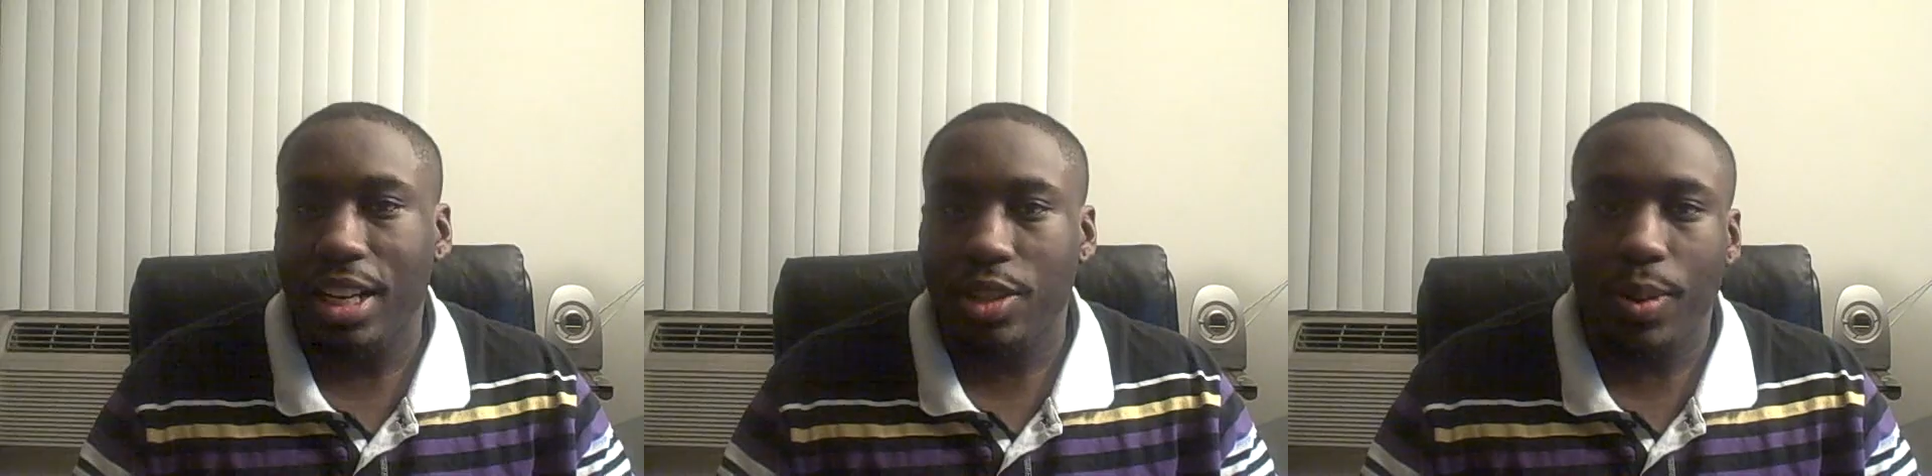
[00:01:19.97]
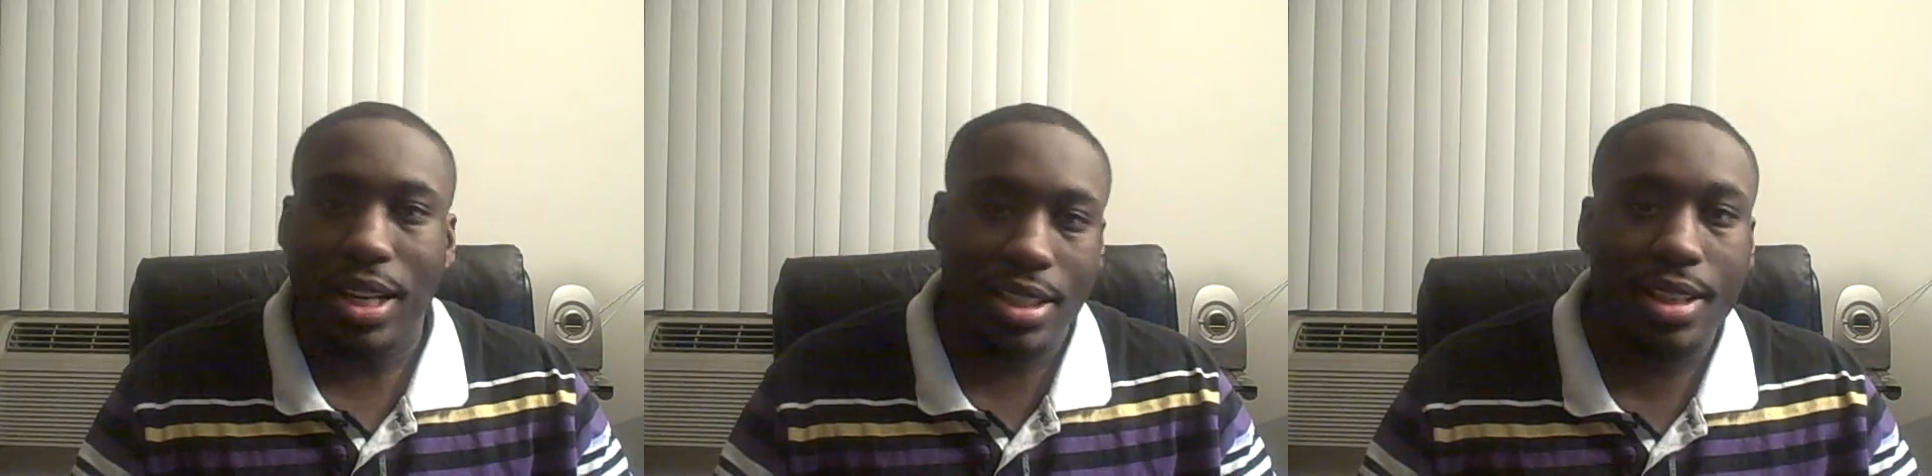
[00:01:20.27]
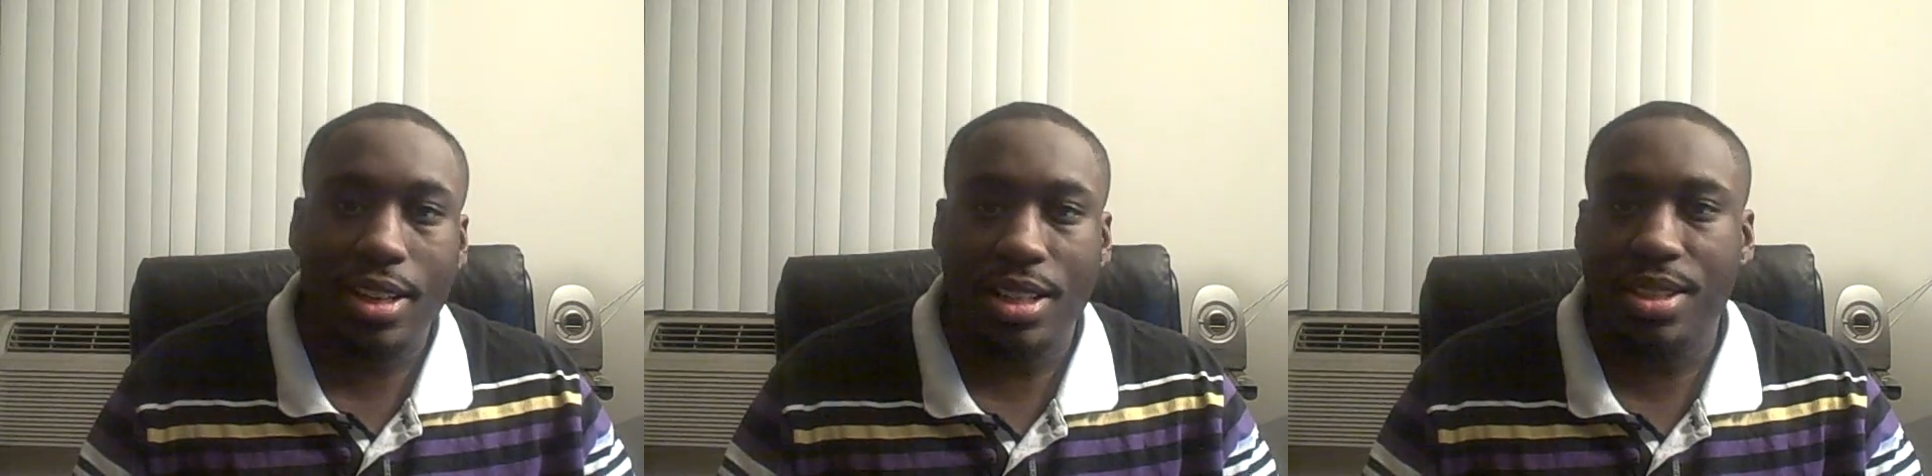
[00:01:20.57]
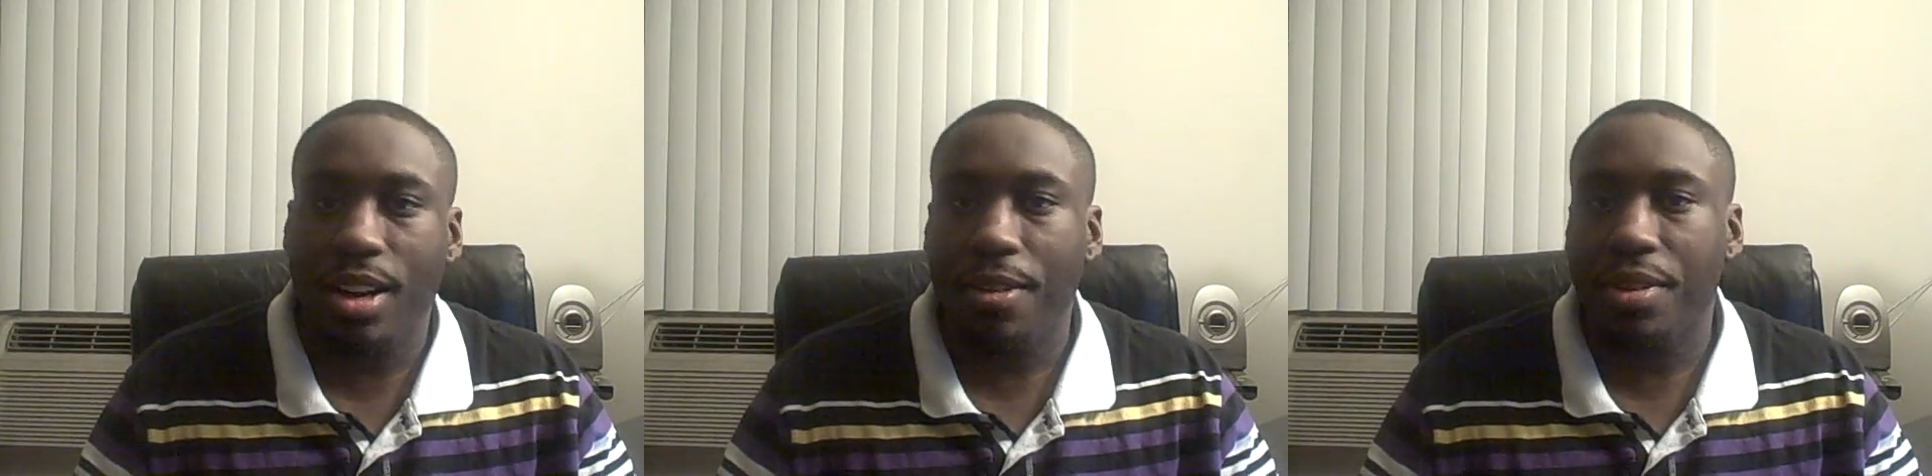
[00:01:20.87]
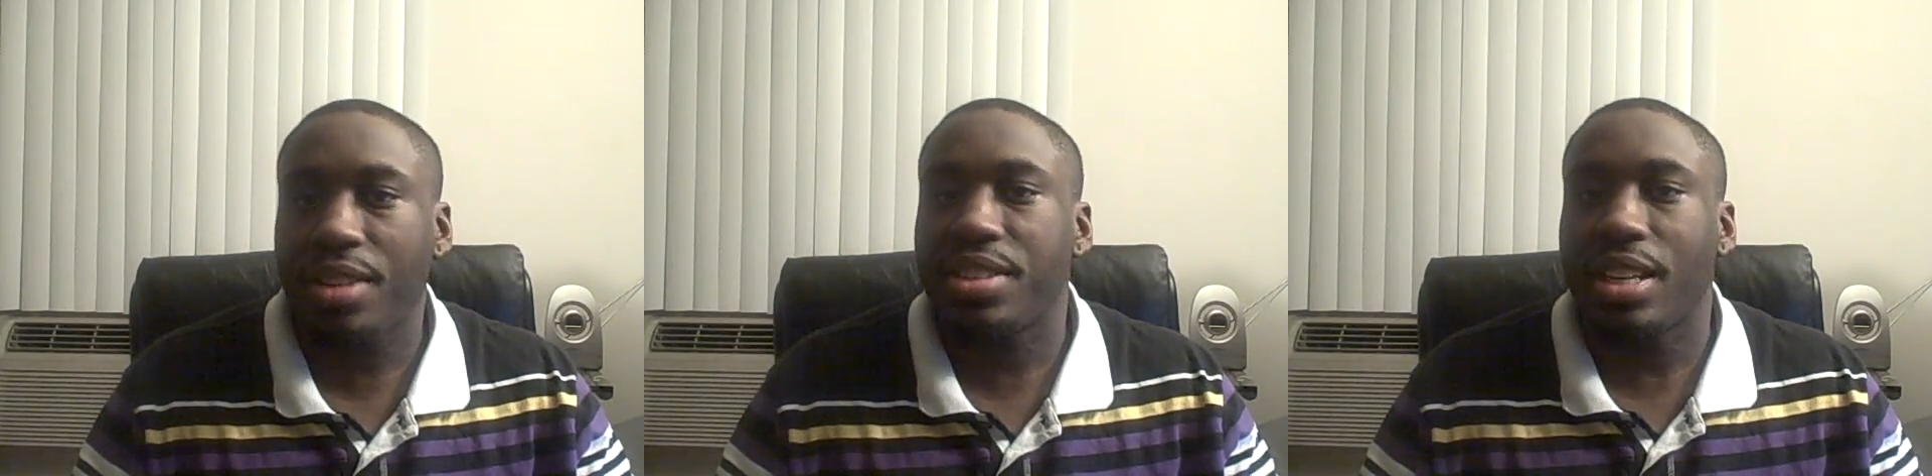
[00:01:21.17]
as well as the
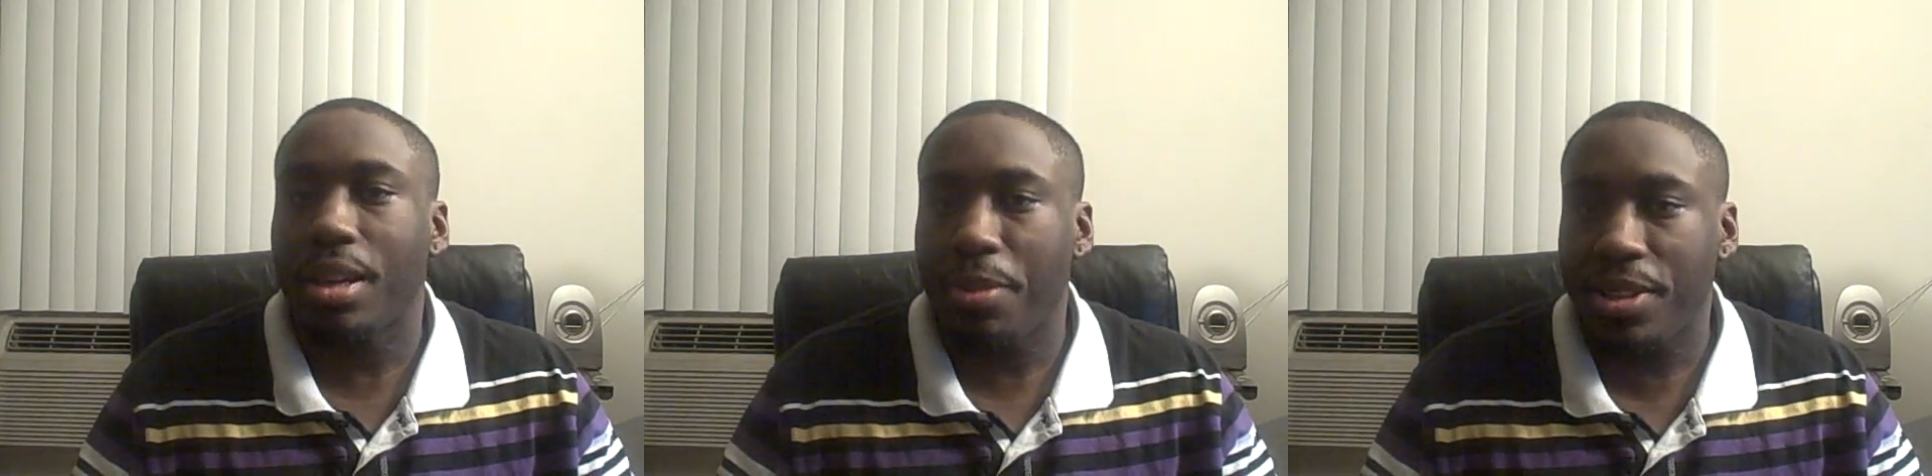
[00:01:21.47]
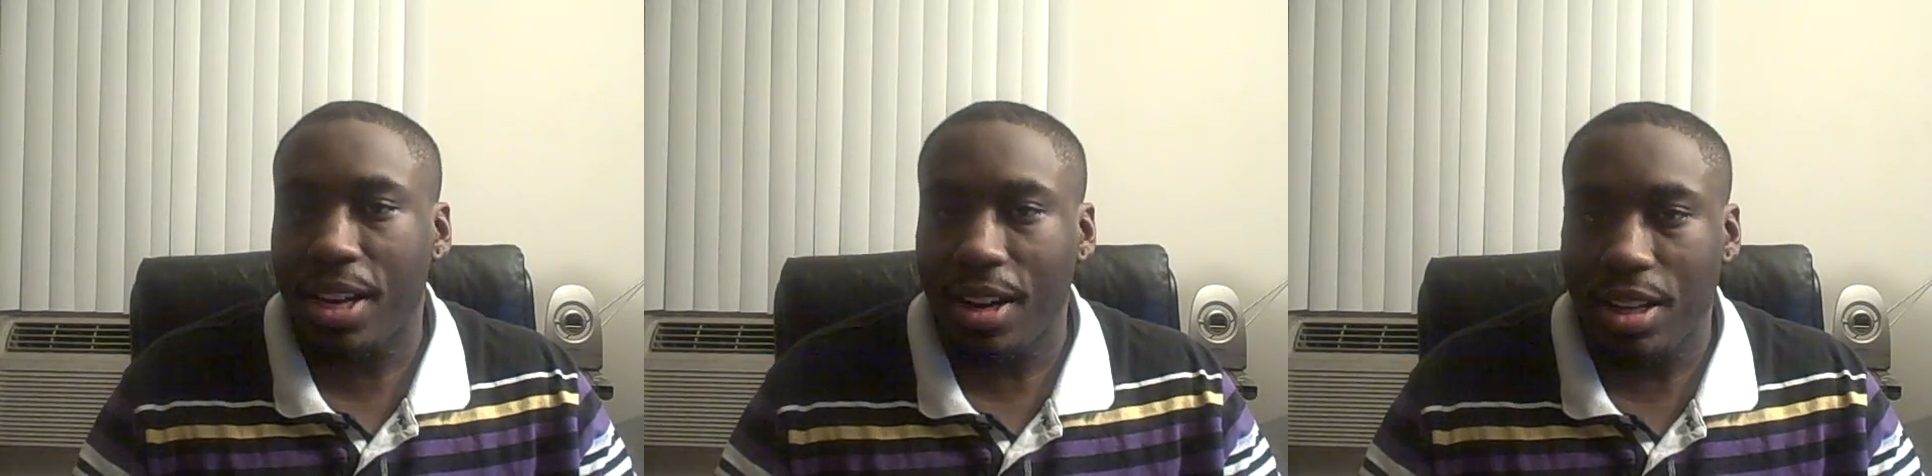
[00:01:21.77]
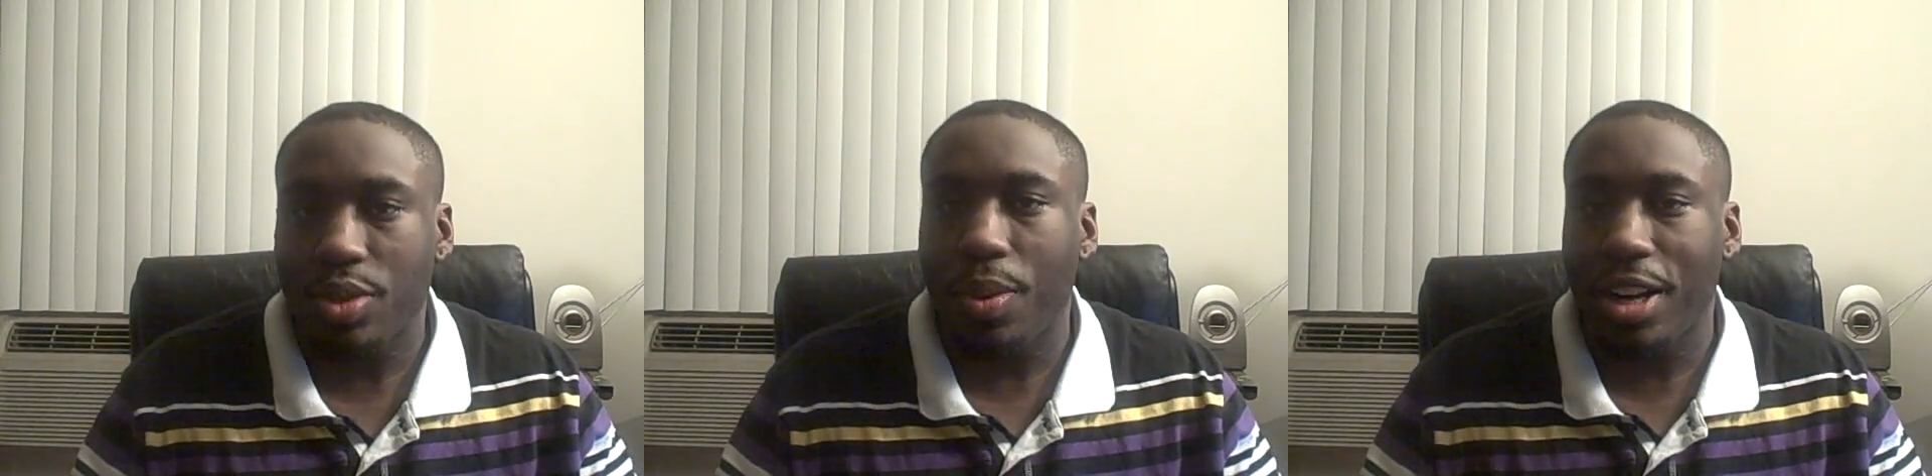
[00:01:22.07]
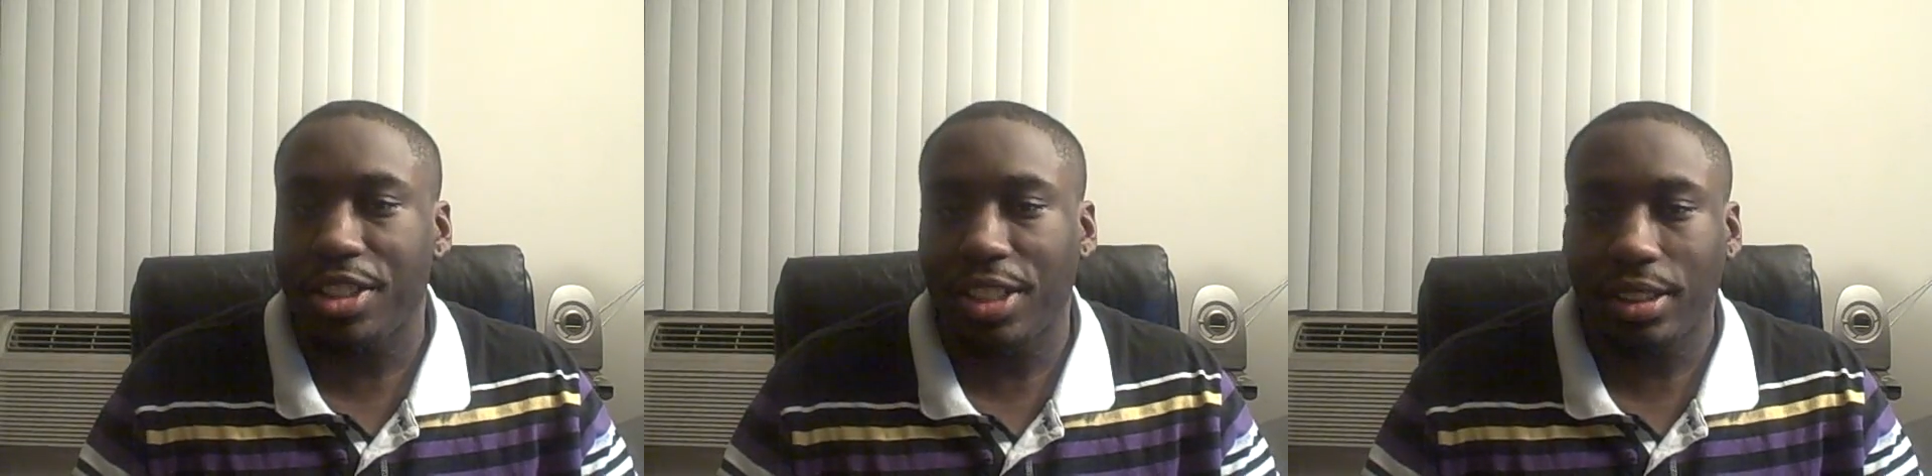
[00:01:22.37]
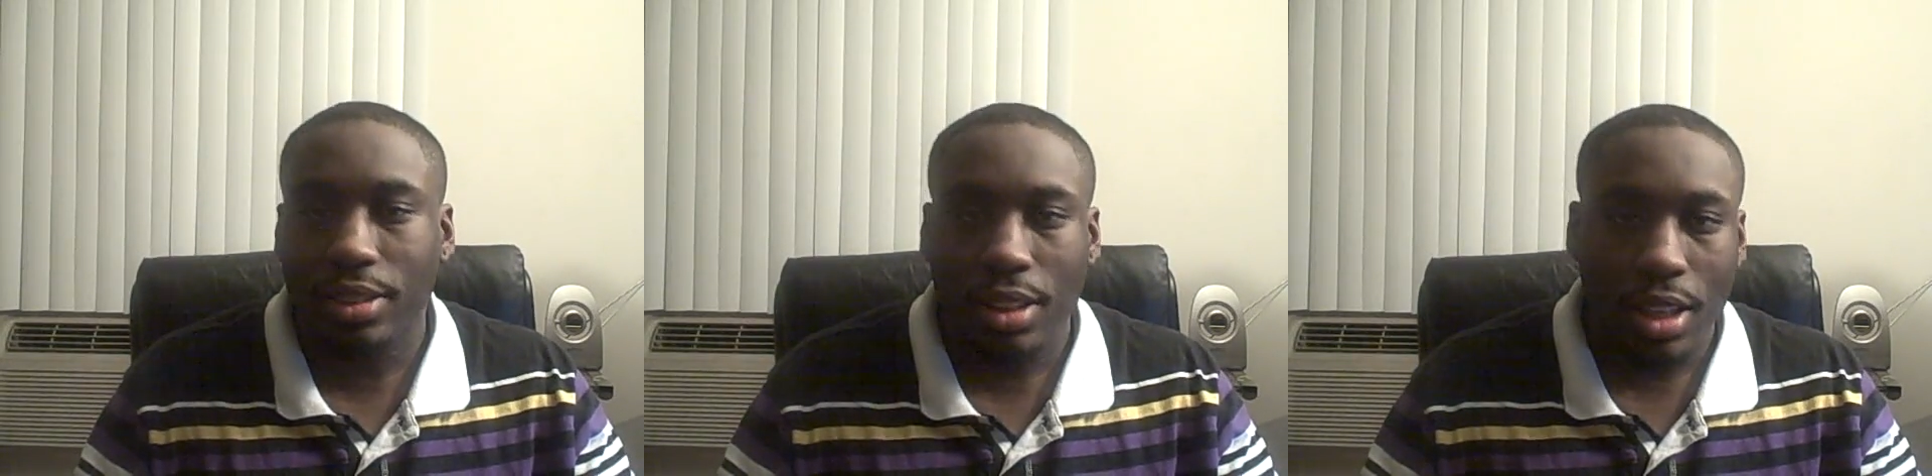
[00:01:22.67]
conservatives and libertarians watching.